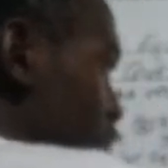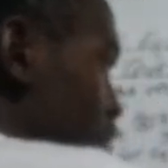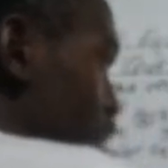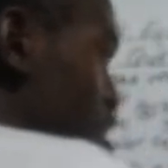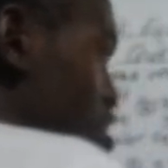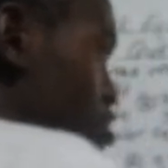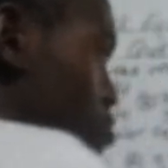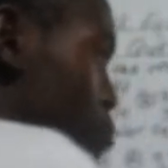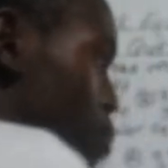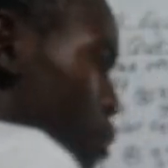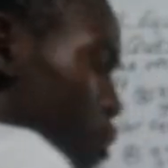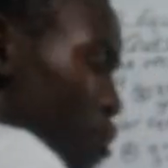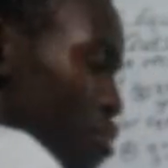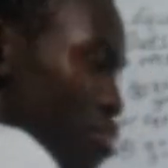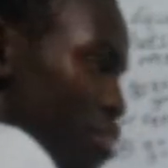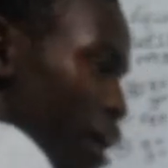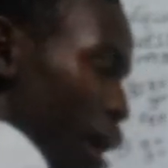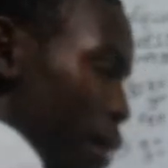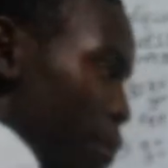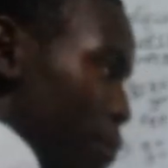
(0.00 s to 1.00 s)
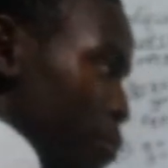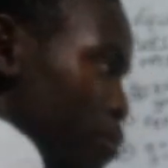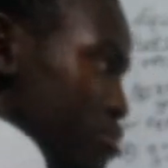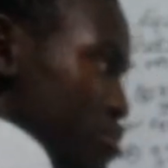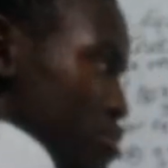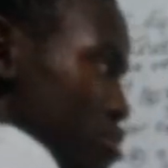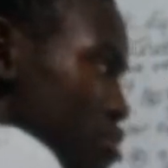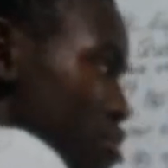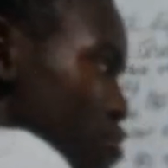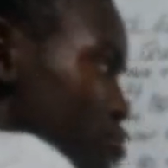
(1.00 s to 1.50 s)
Then if both are
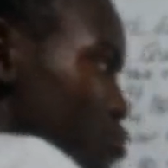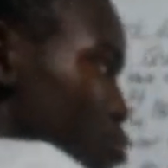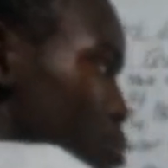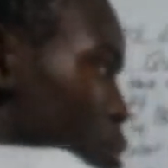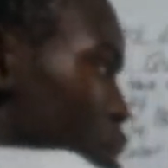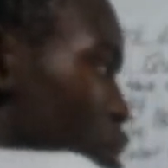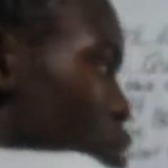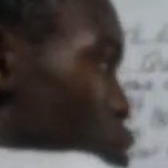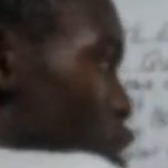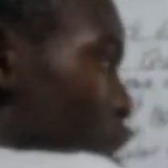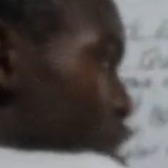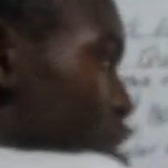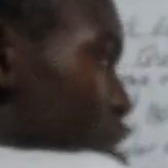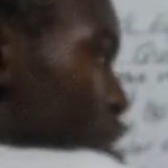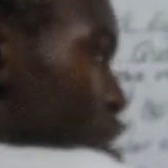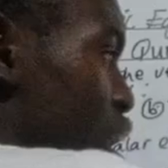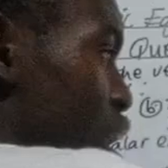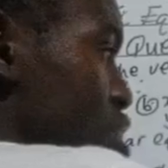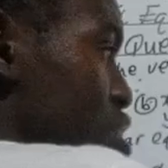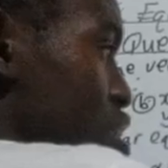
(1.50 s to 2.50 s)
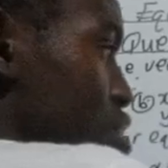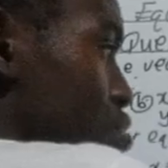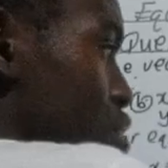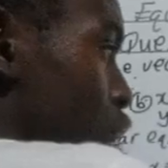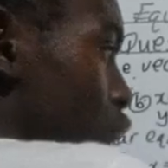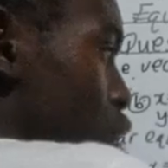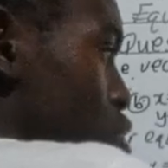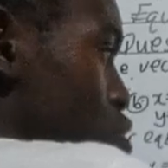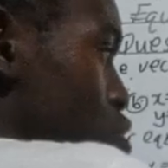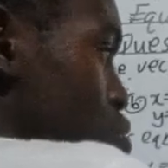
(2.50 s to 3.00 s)
positive, you make one
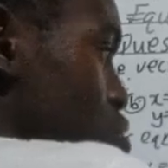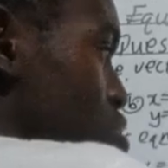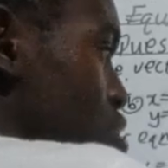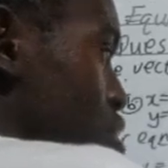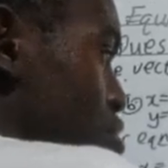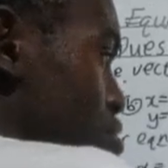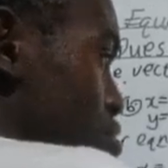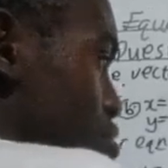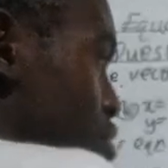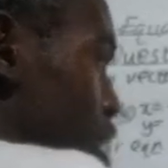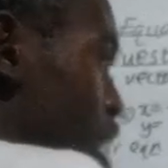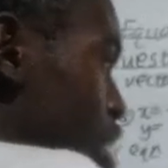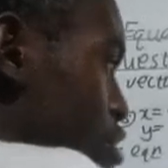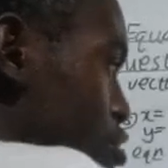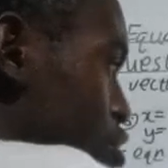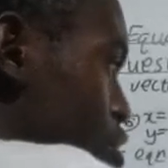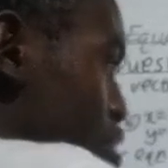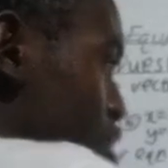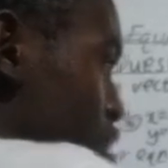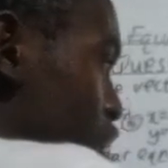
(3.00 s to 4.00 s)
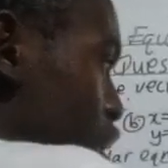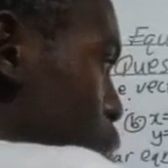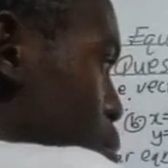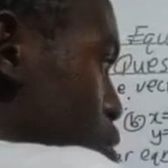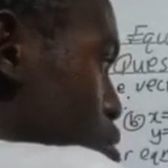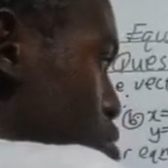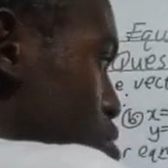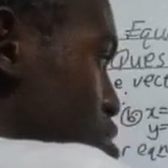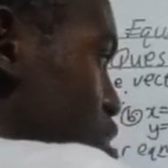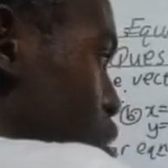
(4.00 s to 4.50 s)
negative. I'll choose the 5. Okay, let
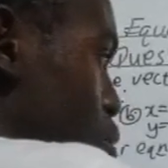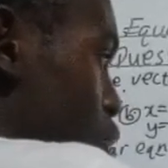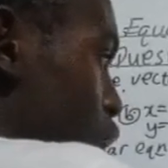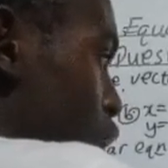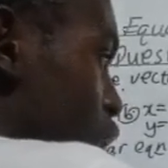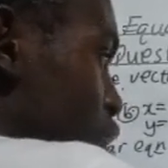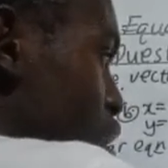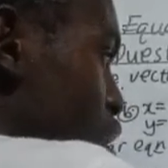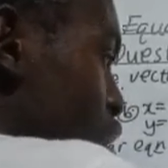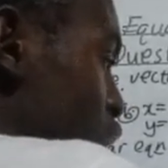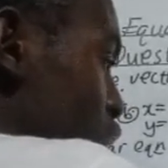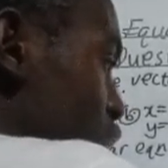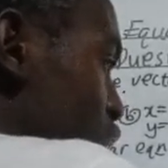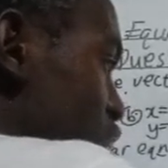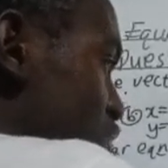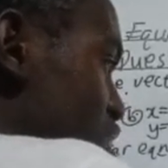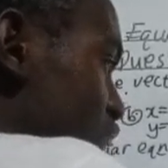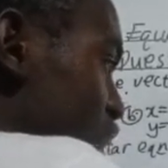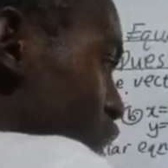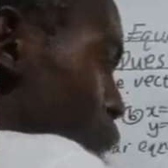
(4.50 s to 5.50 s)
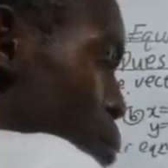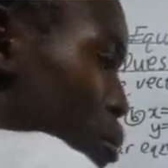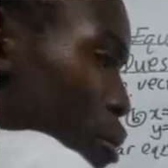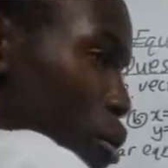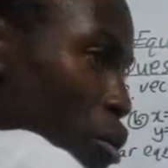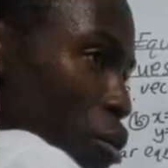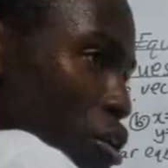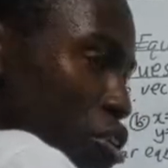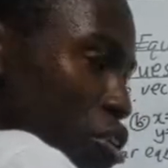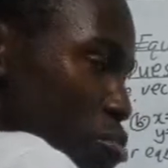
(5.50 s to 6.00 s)
me choose the 1. It's like I'm
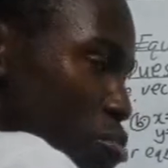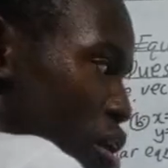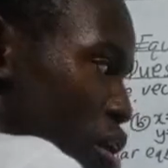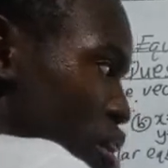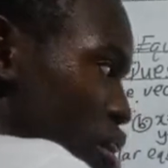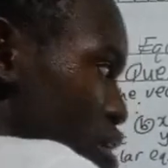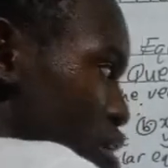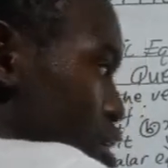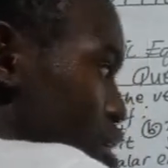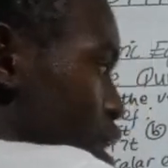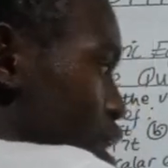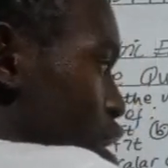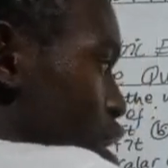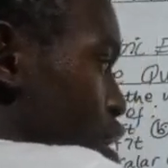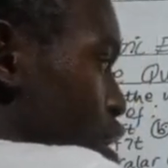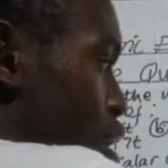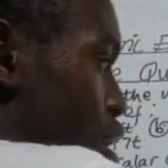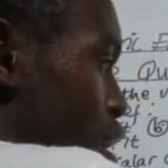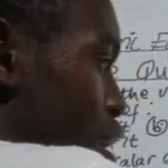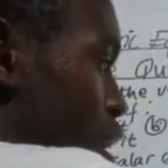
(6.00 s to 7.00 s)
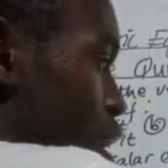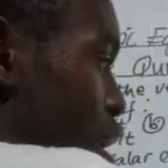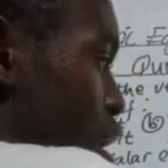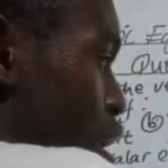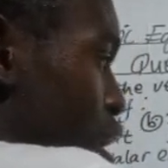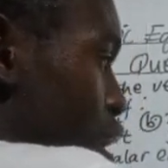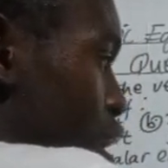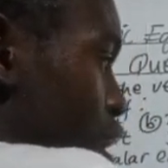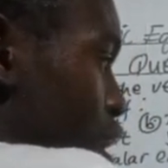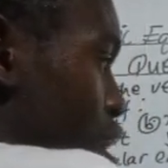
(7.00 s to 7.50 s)
always making the
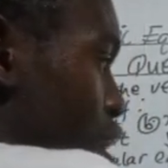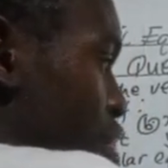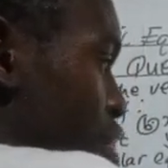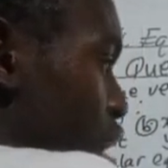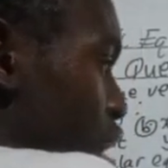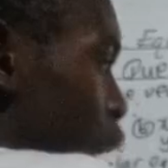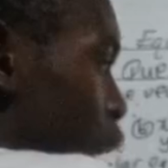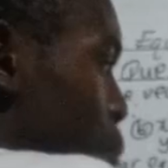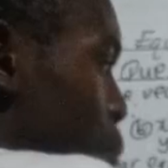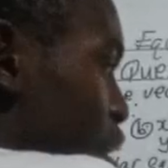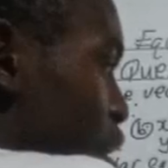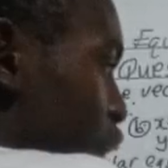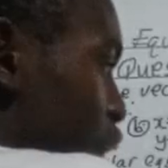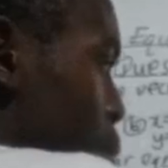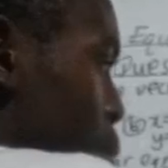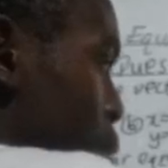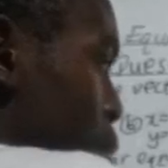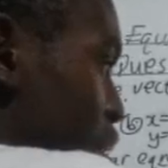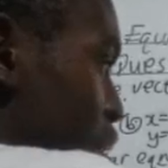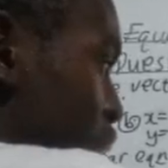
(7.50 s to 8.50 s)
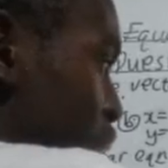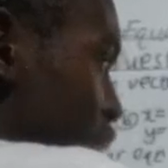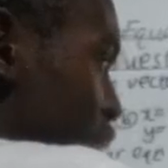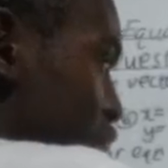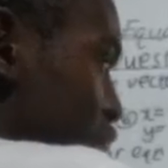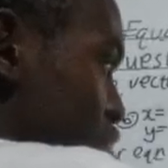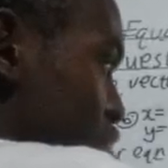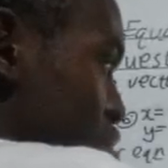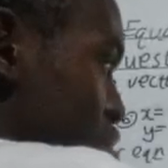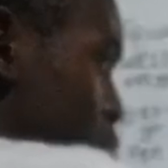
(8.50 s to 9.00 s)
upper number
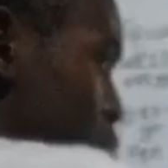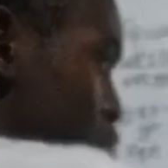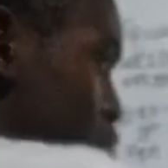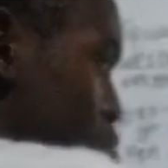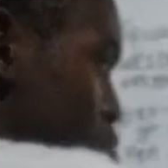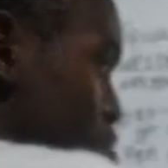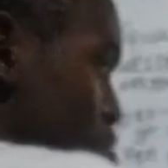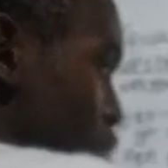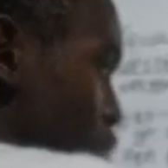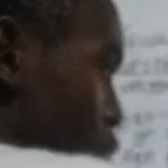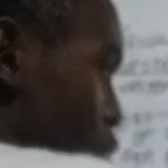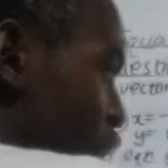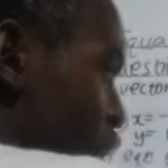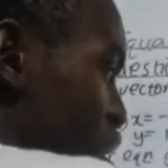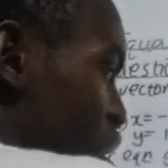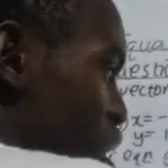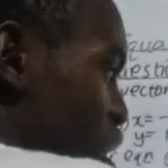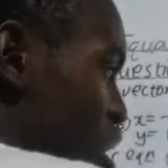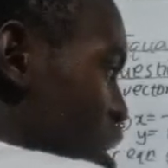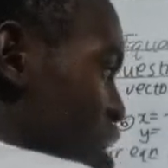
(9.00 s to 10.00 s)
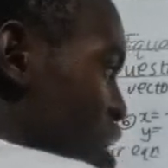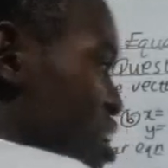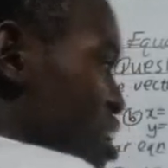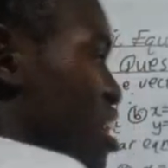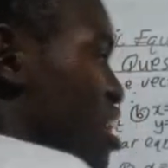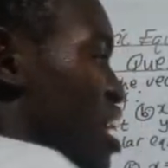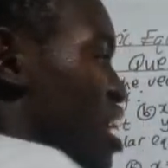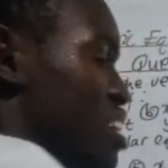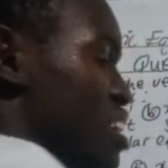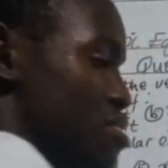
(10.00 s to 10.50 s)
negative. Let me choose the 1,
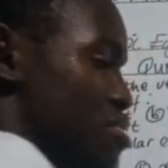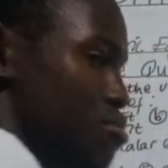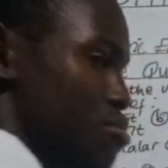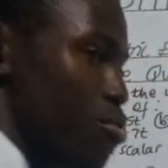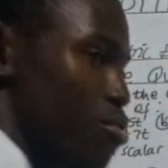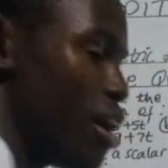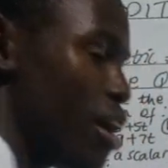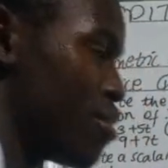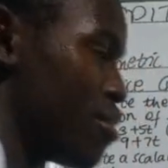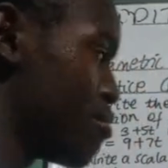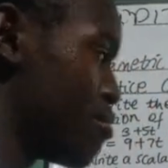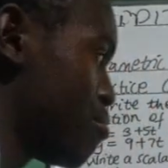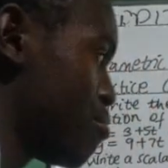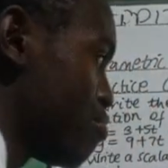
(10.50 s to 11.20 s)
negative 1.